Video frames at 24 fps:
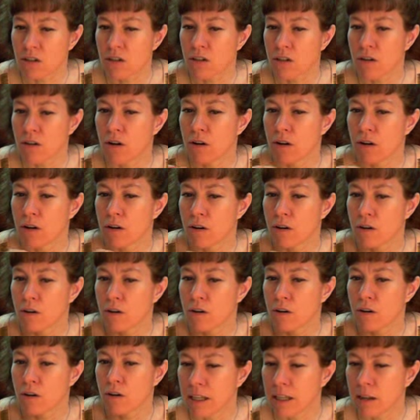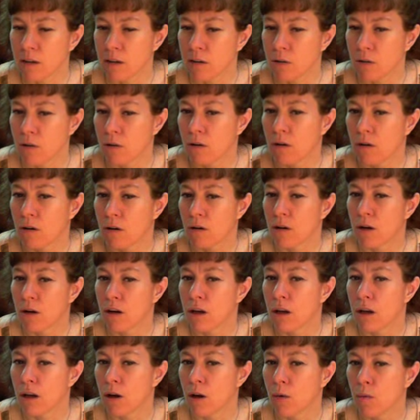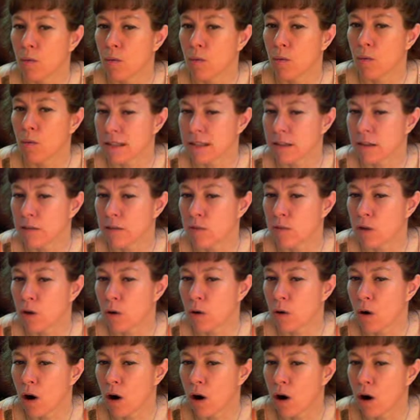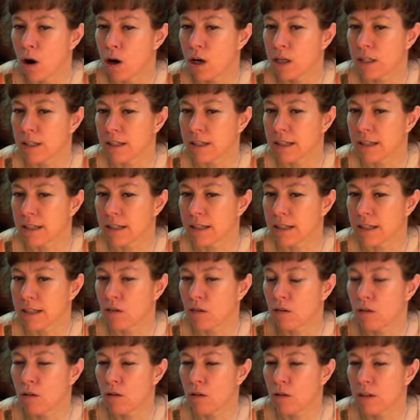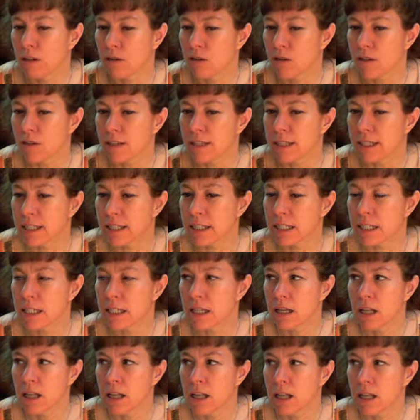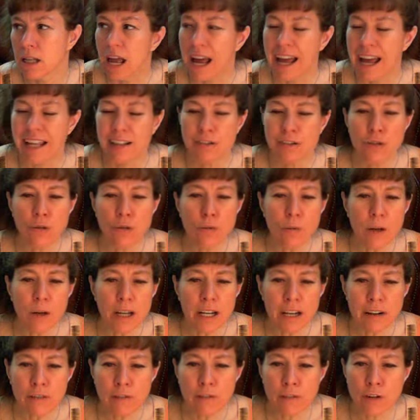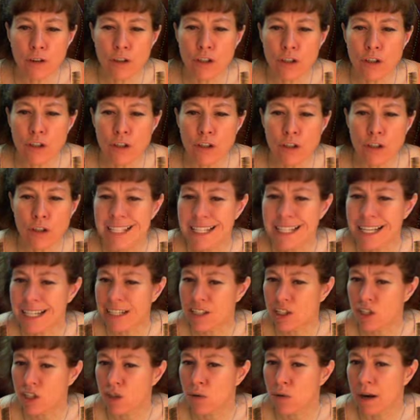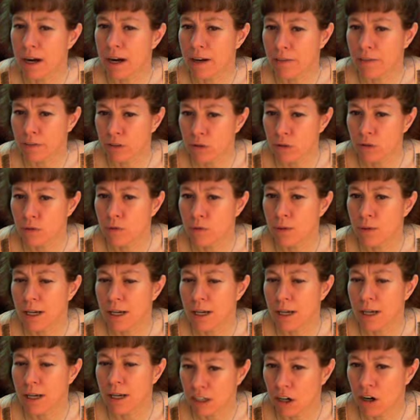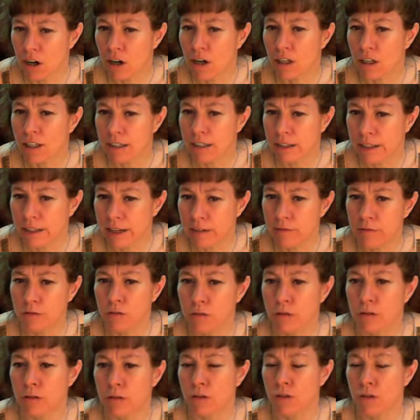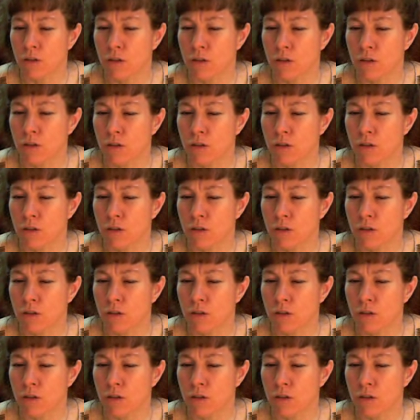to your inner uh, wisdom, your heart, and you're going to see. And do whatever you sense you have to do at the heart level. Do